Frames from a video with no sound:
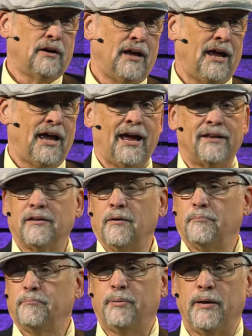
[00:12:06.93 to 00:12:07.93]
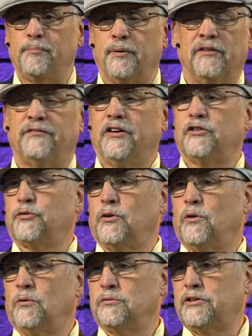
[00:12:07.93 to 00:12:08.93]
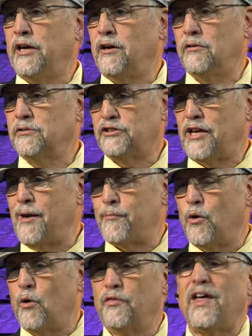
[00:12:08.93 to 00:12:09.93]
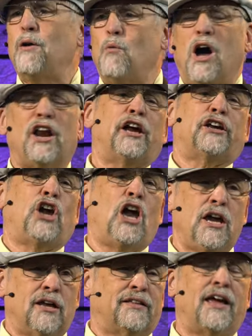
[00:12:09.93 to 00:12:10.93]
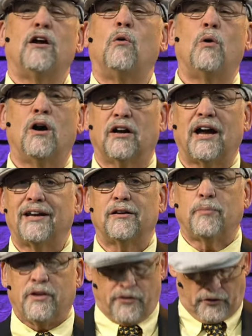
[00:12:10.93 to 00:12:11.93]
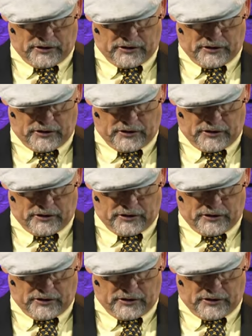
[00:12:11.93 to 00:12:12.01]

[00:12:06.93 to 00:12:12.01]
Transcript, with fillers: had the people of Israel tell Samuel they want a king. They don't want God to be their